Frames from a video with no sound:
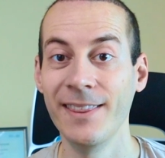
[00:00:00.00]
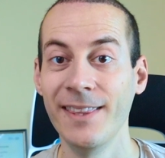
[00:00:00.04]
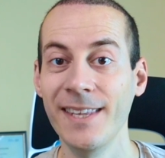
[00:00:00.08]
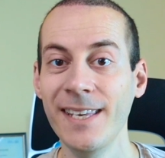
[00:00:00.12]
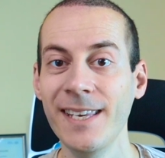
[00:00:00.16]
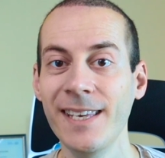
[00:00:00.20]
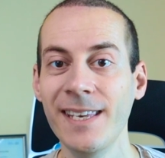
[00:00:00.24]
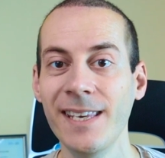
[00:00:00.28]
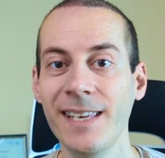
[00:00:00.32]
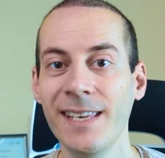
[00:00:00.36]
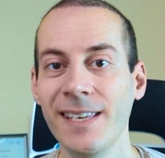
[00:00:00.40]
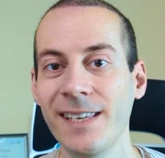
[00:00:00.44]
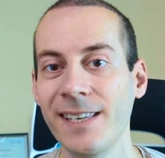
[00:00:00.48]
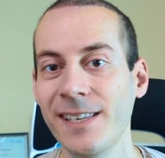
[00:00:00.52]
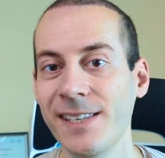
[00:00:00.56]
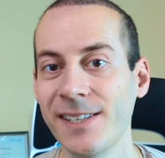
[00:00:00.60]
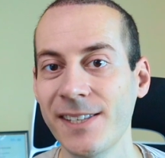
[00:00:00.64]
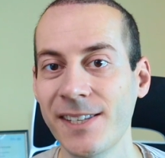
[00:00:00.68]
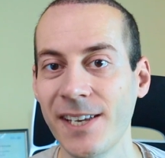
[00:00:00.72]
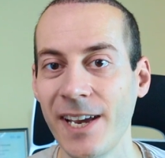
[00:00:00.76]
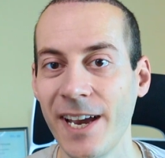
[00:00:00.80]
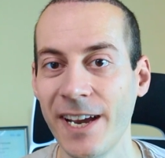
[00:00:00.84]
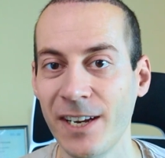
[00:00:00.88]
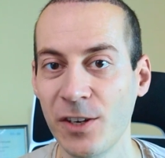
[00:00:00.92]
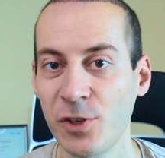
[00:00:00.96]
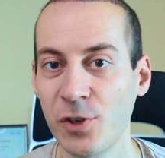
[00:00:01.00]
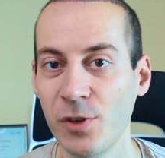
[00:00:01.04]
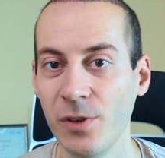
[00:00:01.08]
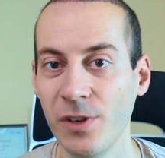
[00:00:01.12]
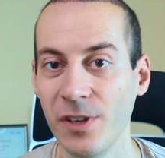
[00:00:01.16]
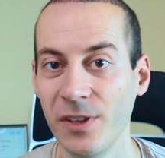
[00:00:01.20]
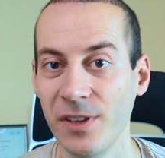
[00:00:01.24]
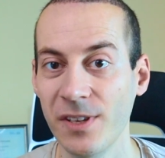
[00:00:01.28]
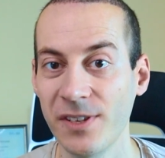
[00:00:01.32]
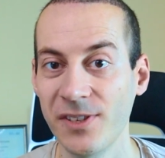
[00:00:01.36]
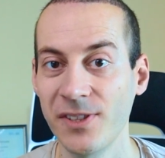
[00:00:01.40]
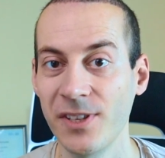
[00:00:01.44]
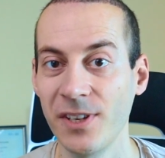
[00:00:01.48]
D is actually
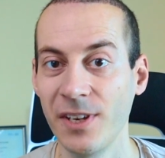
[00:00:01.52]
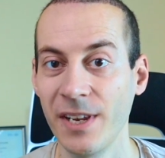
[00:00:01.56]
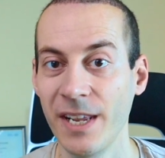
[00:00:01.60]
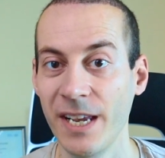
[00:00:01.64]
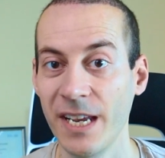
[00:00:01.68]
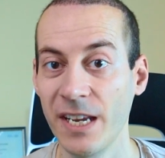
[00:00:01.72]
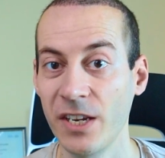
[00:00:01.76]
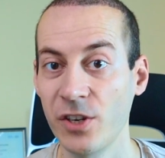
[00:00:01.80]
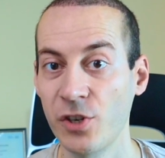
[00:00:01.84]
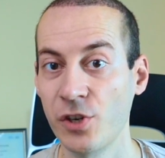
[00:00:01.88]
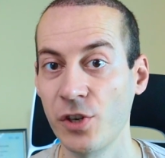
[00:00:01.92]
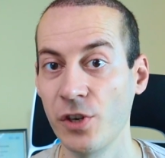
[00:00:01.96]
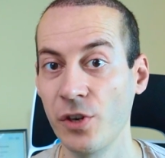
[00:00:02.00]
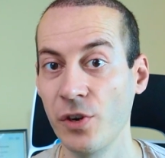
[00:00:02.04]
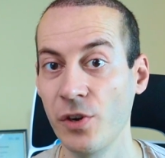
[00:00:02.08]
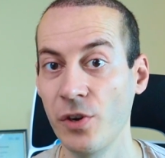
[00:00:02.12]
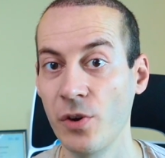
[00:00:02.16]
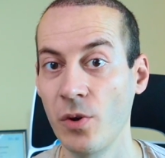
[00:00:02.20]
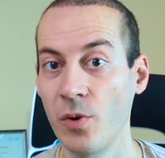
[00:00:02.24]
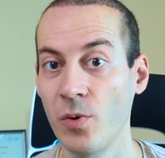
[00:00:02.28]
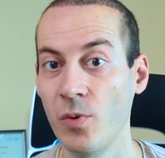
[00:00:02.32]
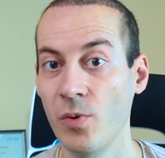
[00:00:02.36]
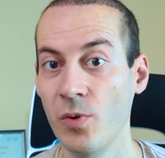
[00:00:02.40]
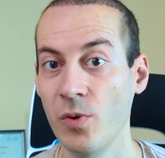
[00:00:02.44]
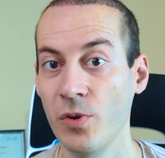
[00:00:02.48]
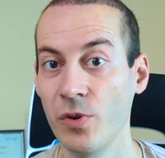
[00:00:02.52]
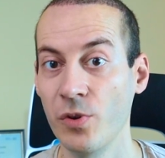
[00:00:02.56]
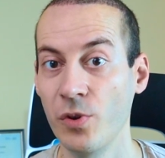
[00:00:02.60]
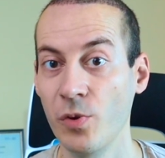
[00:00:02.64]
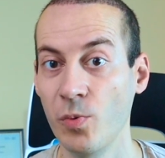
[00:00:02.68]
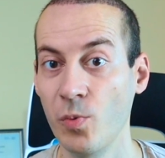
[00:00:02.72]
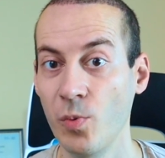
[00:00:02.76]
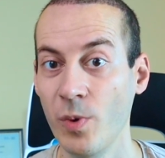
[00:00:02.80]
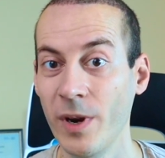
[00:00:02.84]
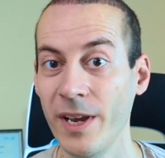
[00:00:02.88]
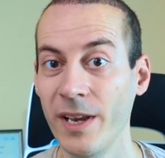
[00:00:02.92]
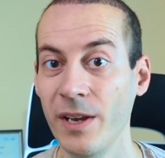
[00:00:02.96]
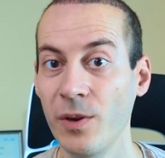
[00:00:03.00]
destination, or the
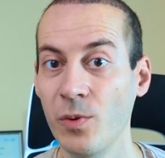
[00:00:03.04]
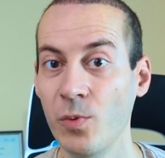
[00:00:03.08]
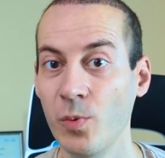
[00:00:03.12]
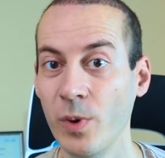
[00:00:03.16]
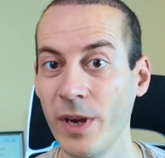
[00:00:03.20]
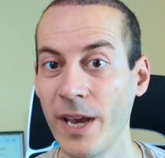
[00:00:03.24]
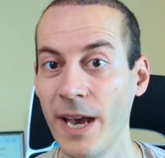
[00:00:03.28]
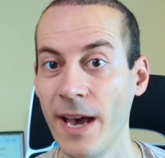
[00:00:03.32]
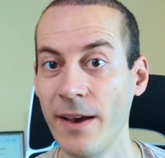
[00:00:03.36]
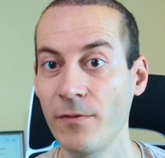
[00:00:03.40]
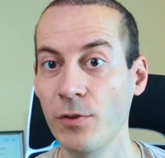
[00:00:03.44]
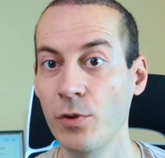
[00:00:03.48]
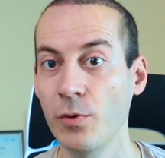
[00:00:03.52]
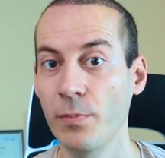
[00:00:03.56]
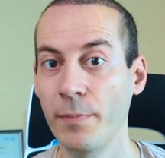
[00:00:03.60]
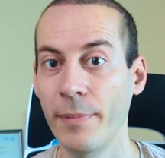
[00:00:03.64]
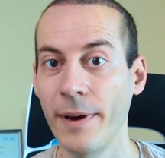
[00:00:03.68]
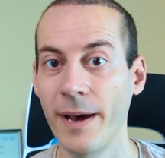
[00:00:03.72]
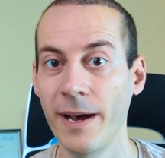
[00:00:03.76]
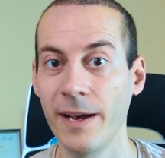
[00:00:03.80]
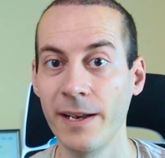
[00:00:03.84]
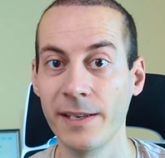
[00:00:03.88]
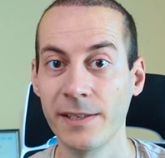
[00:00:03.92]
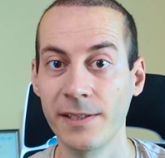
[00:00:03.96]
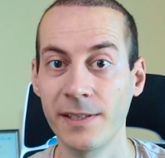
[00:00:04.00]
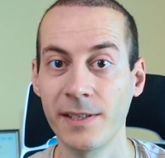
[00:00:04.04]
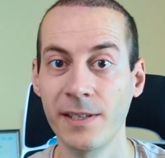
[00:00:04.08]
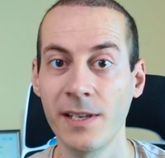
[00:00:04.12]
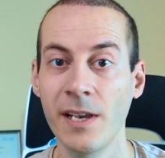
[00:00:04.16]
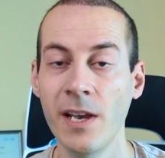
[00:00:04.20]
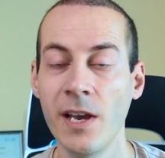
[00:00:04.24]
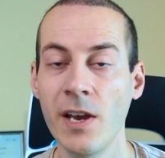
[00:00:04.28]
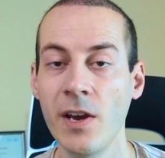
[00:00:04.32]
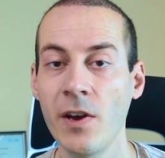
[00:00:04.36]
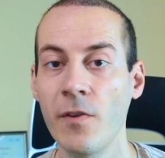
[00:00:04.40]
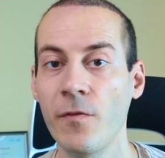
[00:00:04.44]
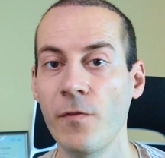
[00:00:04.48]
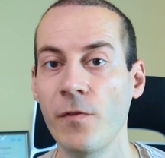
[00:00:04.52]
way we have to pass
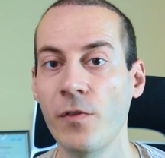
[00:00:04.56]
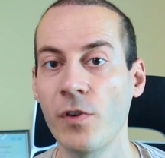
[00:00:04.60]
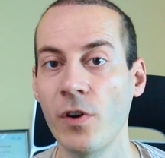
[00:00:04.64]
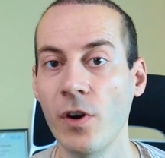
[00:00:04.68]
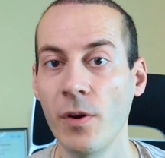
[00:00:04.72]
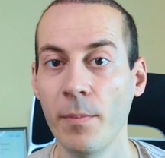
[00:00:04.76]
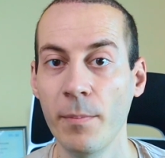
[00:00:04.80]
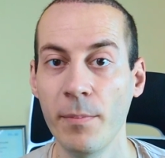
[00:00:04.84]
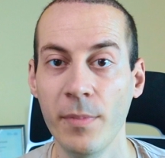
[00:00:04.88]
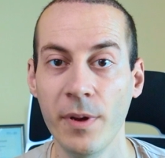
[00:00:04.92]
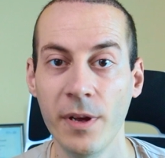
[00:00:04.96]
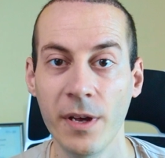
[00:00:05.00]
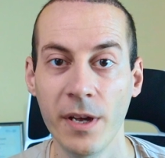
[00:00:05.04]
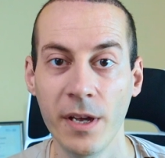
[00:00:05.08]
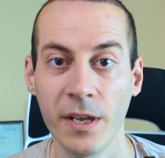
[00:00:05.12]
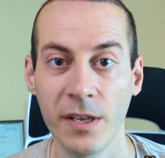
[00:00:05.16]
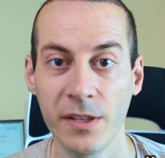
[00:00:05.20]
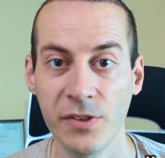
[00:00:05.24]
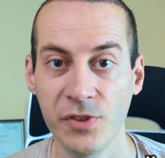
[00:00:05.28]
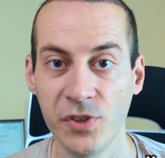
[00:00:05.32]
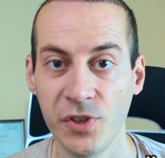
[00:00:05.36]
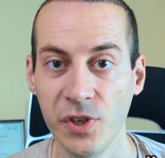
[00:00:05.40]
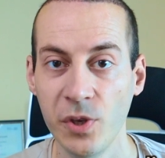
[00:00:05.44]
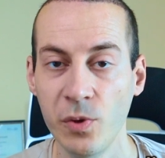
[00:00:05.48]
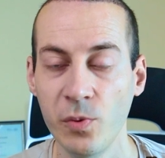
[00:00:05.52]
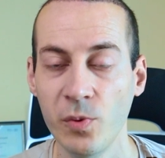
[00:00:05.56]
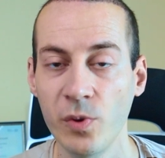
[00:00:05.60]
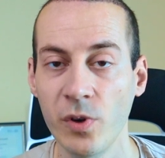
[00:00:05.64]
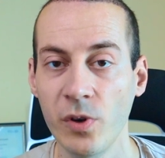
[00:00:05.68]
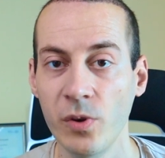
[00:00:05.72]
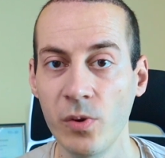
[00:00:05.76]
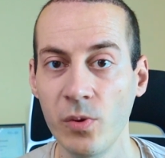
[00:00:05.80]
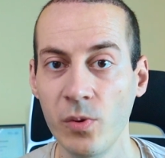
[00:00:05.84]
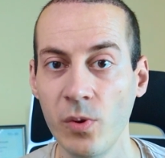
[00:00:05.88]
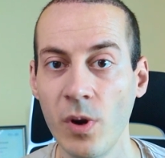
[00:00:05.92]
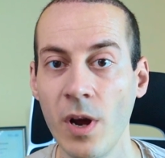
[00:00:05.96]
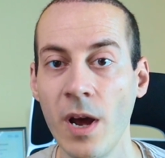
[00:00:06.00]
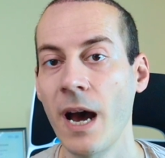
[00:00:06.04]
from
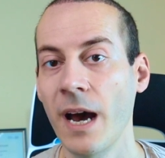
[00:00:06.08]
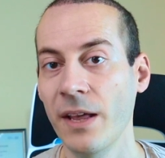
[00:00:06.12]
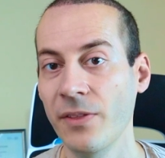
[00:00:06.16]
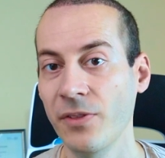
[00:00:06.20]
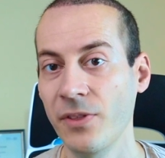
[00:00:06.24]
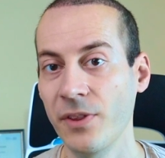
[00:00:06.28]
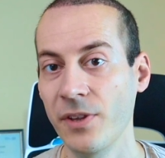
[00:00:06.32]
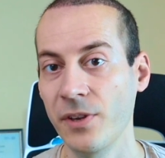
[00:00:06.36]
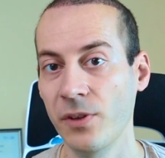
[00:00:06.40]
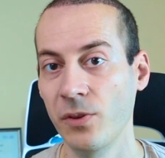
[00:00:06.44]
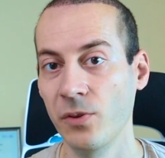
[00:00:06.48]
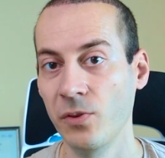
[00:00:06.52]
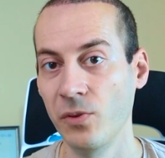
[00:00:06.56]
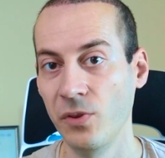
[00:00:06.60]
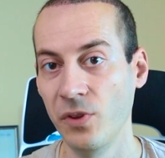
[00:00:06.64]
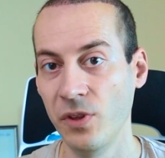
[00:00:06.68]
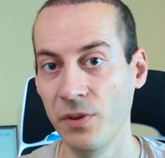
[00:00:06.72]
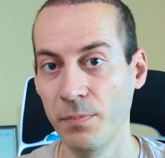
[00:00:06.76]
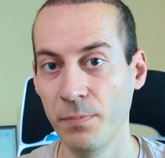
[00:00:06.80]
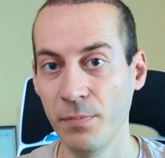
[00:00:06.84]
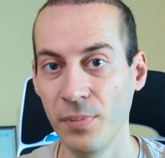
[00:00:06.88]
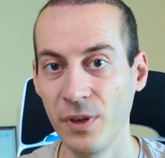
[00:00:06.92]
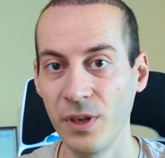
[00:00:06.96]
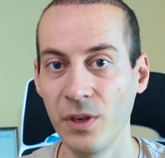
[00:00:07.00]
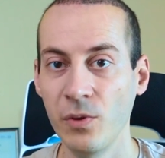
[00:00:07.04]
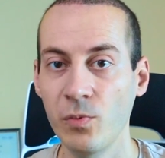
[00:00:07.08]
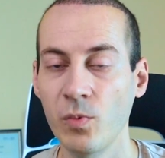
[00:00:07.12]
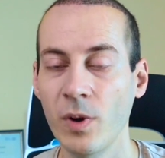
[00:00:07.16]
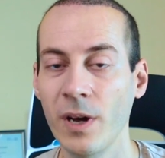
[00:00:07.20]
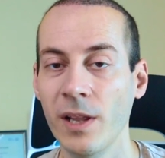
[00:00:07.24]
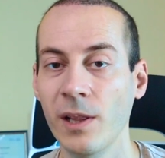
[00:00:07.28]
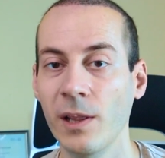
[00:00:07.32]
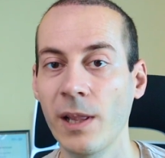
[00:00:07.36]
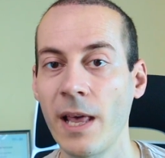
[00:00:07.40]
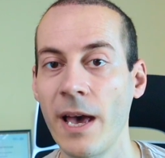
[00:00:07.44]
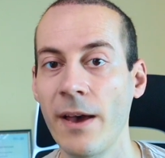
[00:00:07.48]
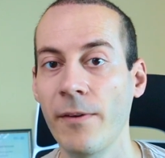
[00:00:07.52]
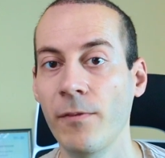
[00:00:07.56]
0 until the
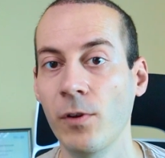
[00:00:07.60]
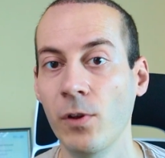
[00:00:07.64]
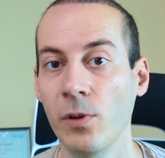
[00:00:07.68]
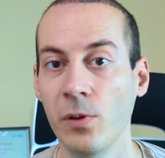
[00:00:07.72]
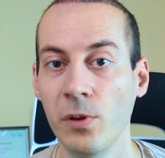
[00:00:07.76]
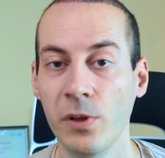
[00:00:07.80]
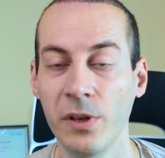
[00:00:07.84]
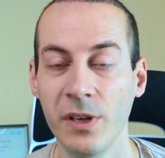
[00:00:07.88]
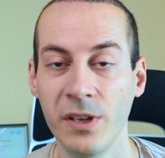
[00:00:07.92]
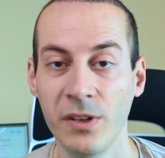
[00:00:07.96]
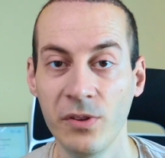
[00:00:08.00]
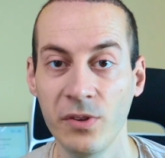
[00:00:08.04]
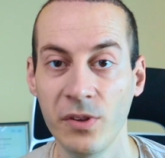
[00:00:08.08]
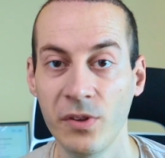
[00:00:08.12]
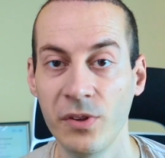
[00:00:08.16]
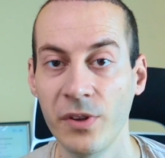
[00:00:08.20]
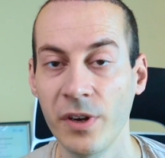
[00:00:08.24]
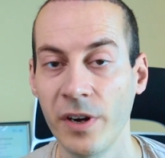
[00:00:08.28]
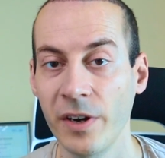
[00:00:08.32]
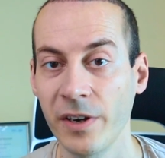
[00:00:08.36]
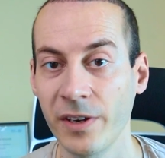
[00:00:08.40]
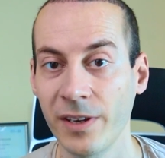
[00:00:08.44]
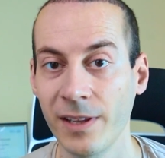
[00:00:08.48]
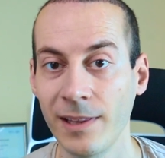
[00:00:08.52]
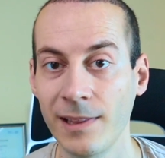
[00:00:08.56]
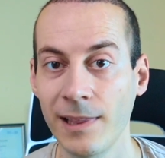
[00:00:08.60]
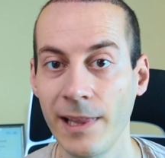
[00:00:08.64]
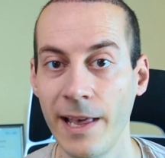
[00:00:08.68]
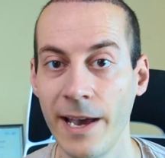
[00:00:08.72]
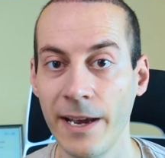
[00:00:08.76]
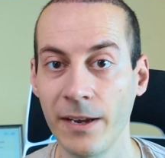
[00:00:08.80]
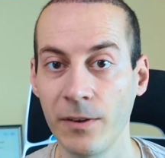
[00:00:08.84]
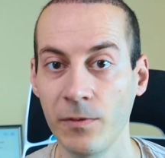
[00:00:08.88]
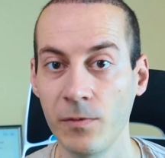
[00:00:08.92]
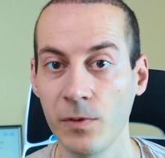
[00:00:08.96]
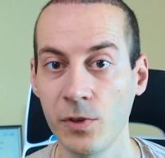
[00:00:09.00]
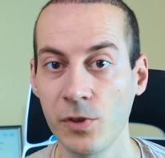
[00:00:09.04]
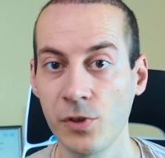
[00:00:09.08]
B1 level in the target
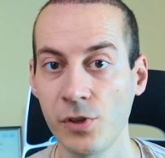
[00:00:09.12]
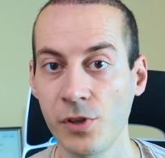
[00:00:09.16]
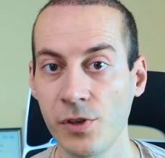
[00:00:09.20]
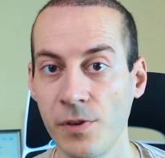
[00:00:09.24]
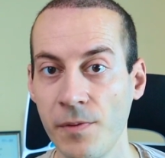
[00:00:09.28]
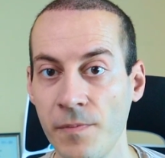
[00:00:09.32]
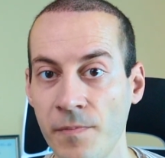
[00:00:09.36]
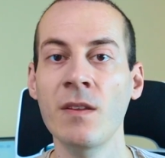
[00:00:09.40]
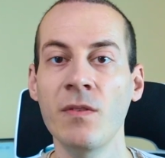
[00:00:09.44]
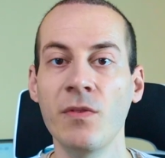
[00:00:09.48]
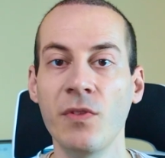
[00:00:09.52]
language.